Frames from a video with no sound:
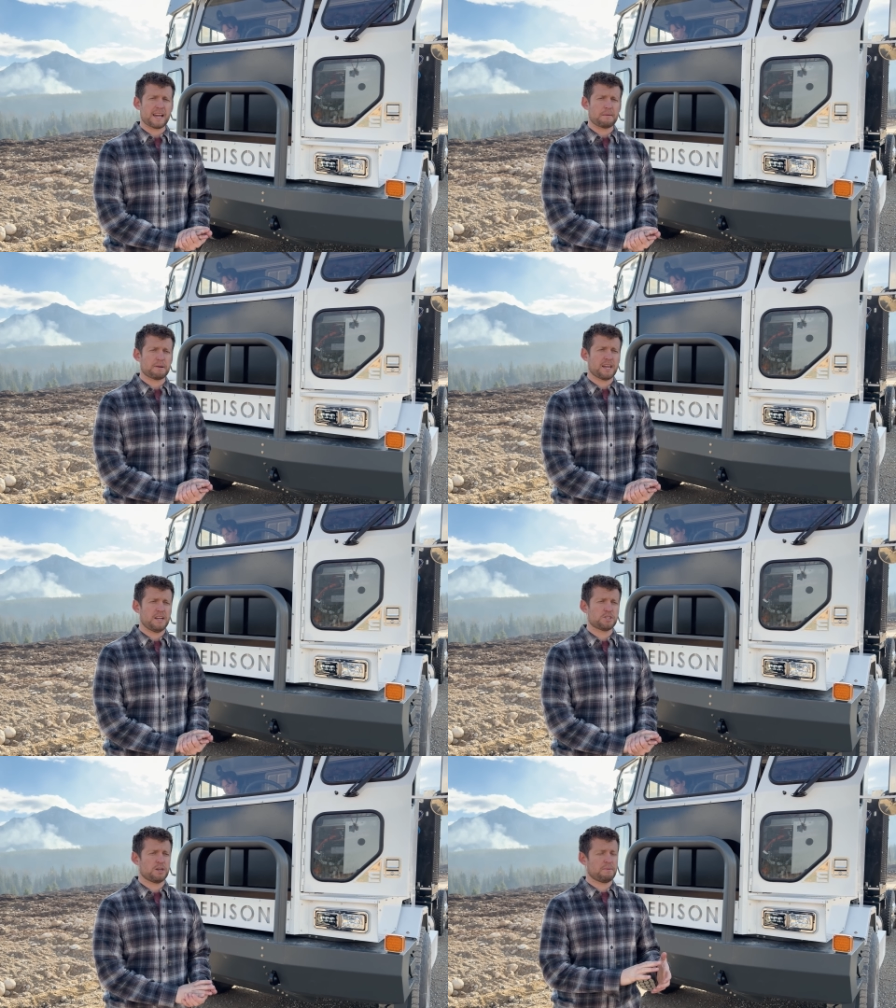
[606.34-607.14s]

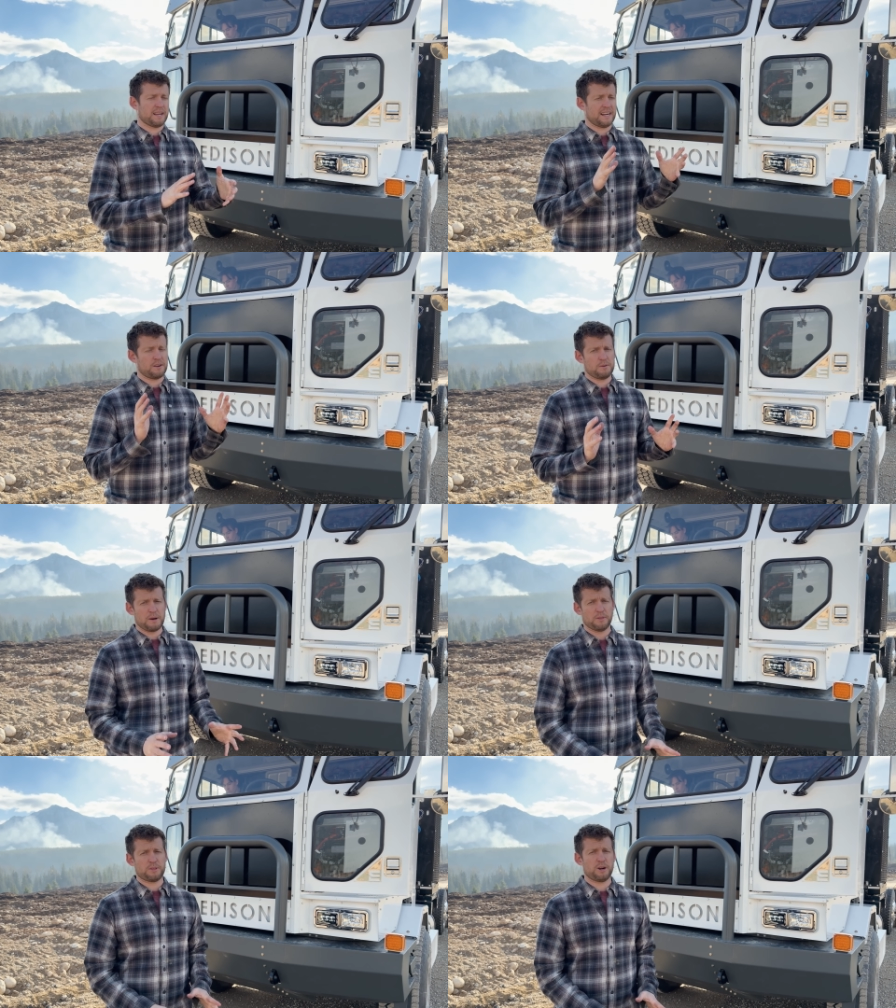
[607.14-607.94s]
application to bring it down to
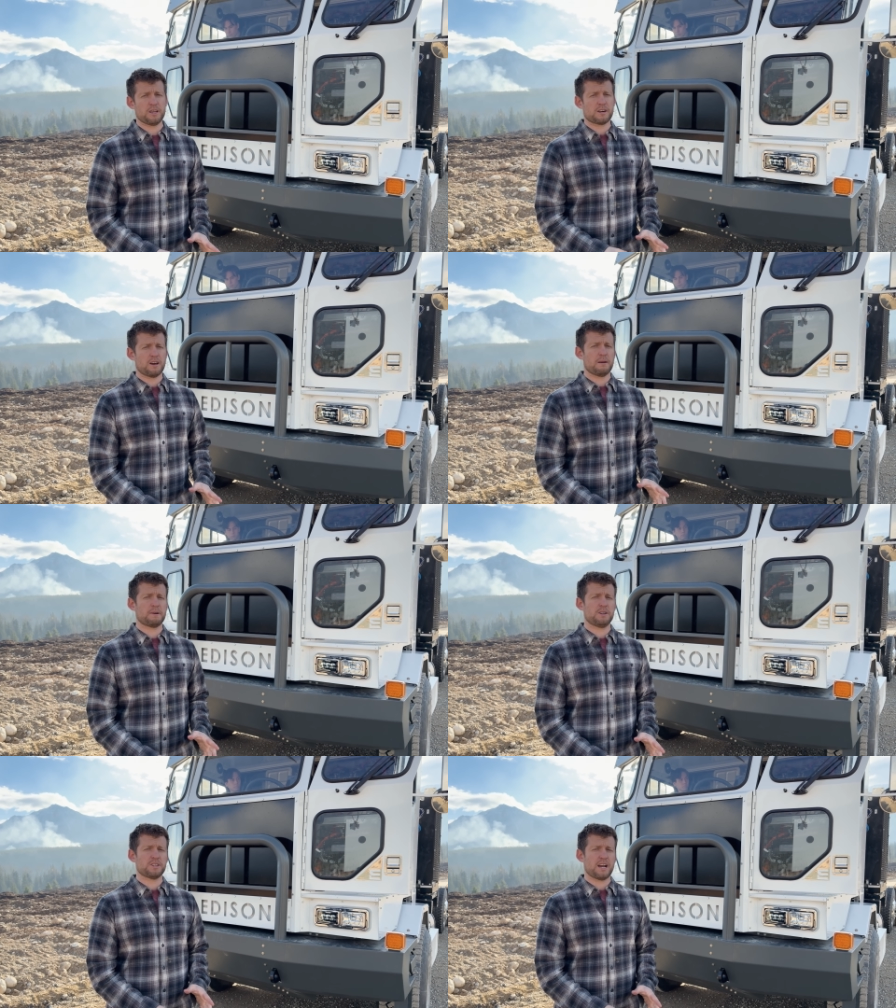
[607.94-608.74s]
about 30
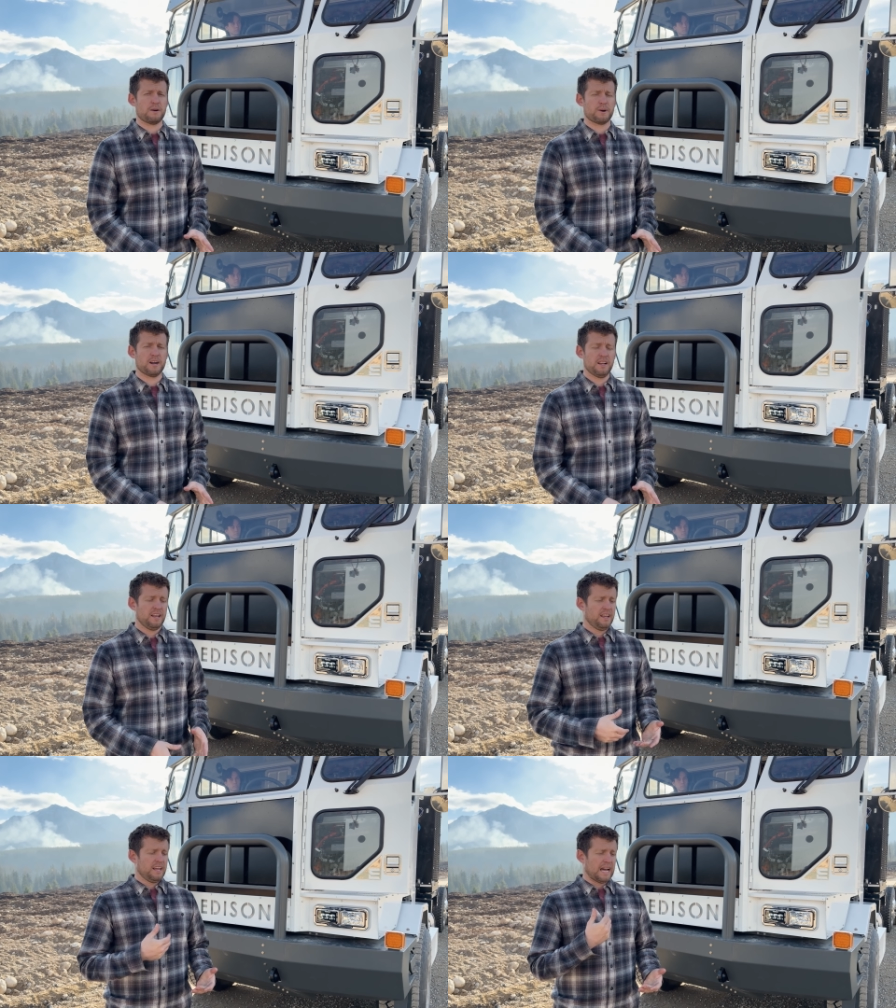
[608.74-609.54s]
kilometers an hour
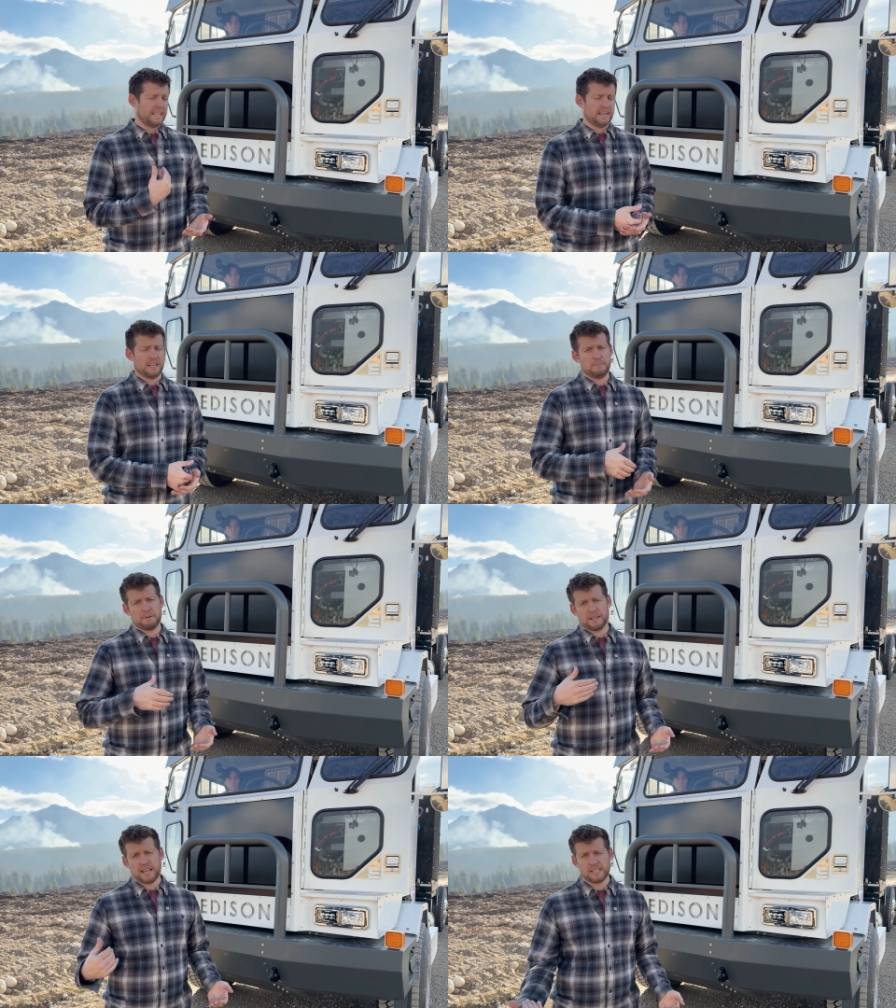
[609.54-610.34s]
and then I'm going to
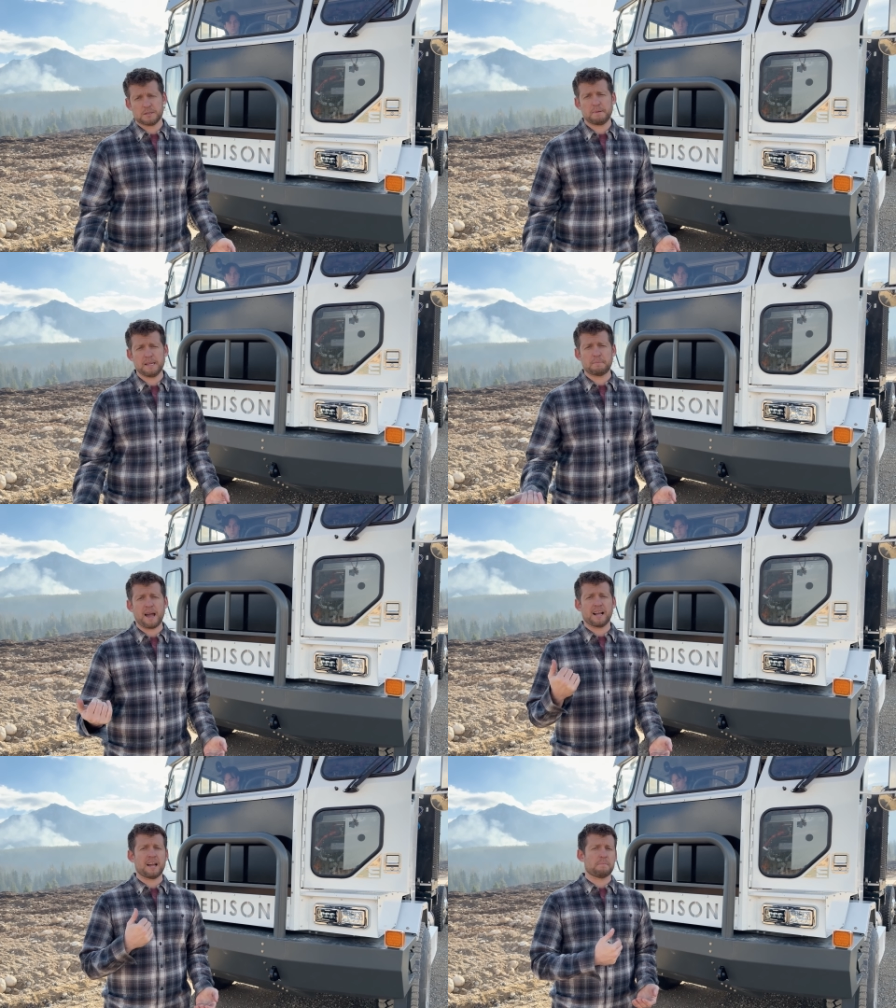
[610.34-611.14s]
bring that speed
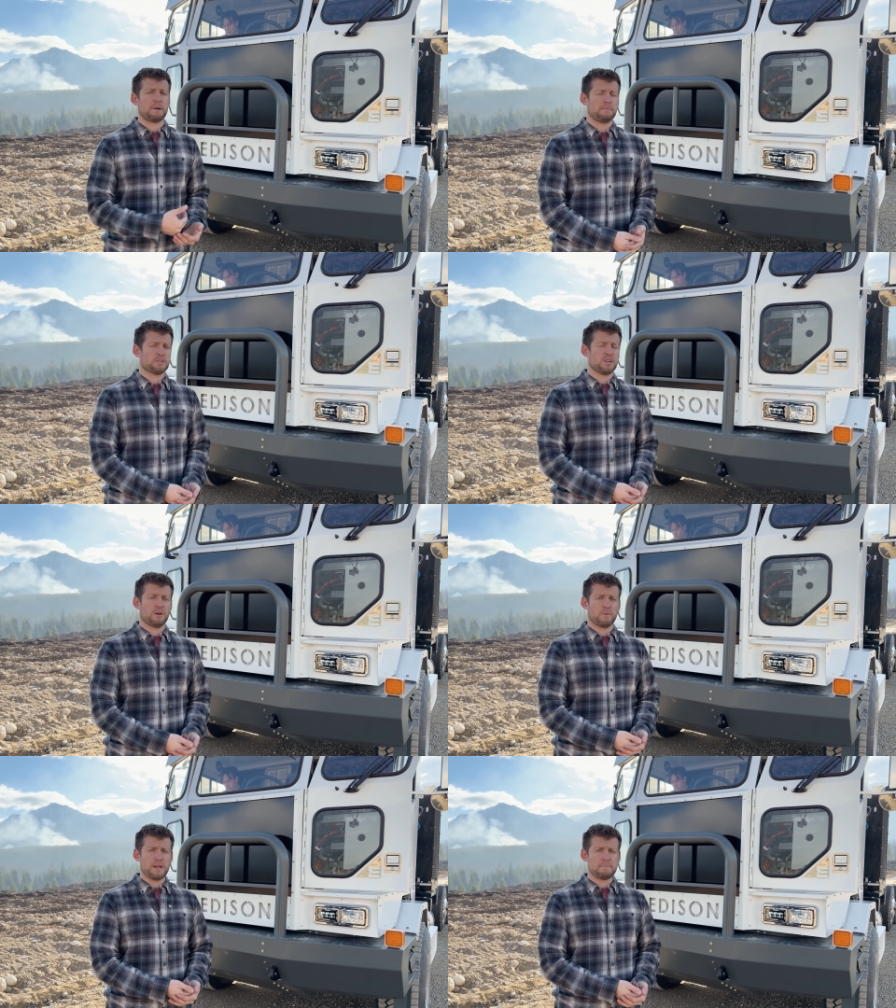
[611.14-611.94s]
back up and I'm just going
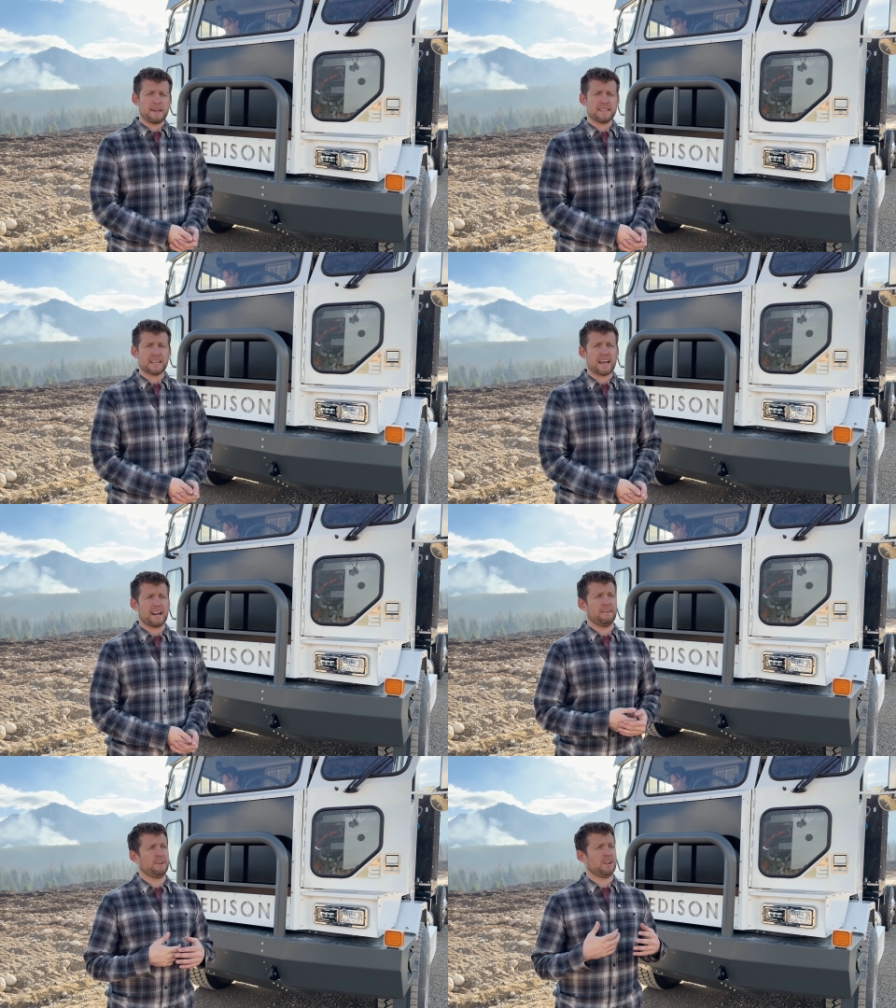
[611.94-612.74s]
to repeat
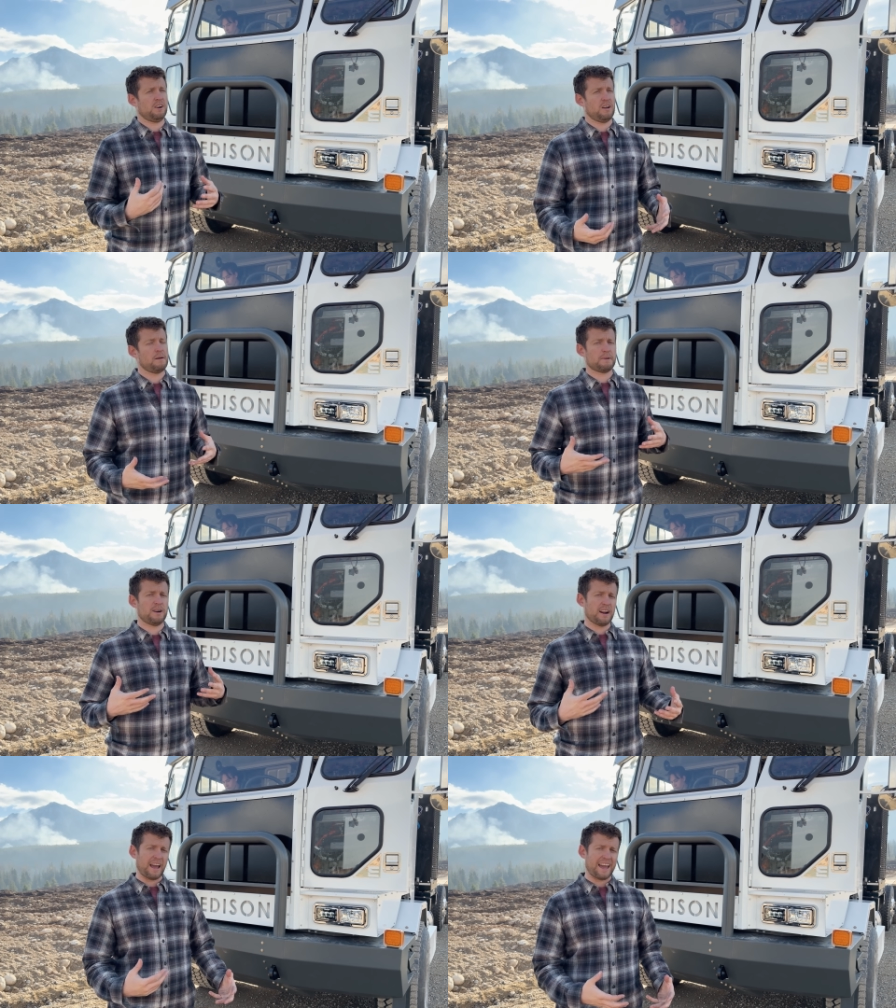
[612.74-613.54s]
that every
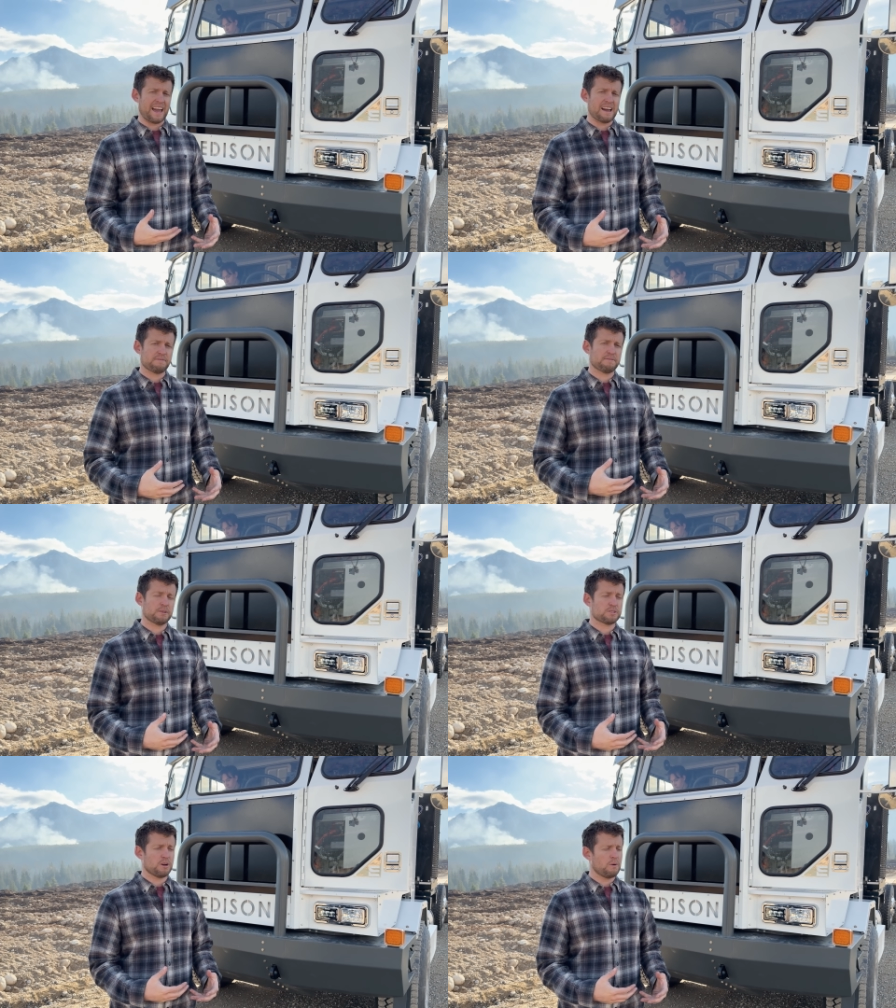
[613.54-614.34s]
kilometer and a half
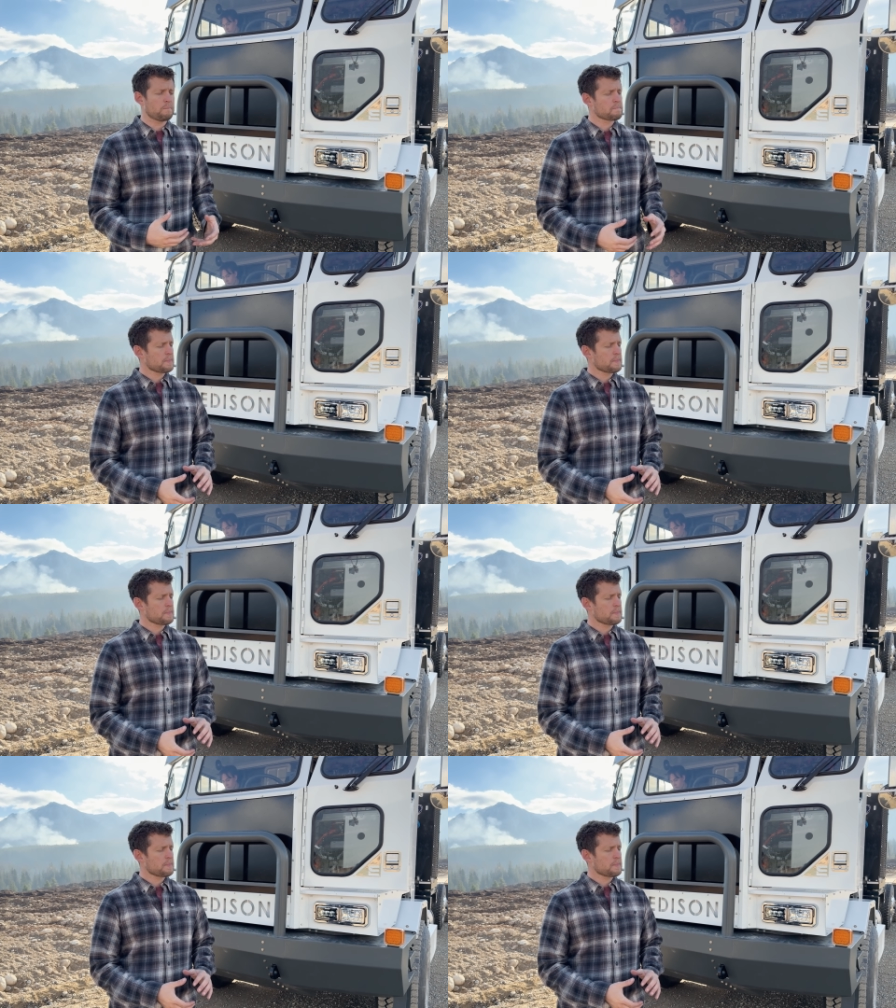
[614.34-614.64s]
or so